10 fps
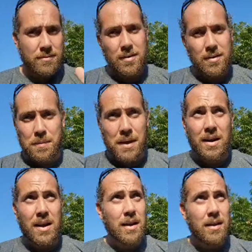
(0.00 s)
I'm not
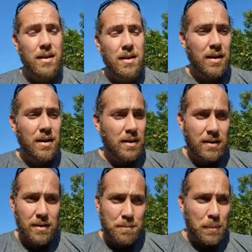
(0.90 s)

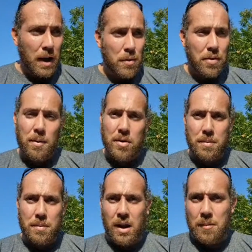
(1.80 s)
a Bible thumper,
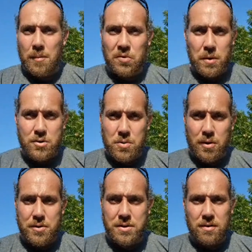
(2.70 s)
but I am a spiritual
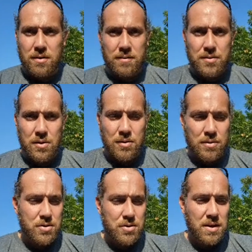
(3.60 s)
person. So
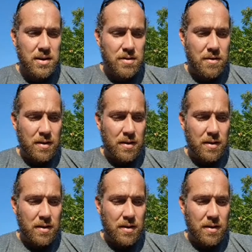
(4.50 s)
just get your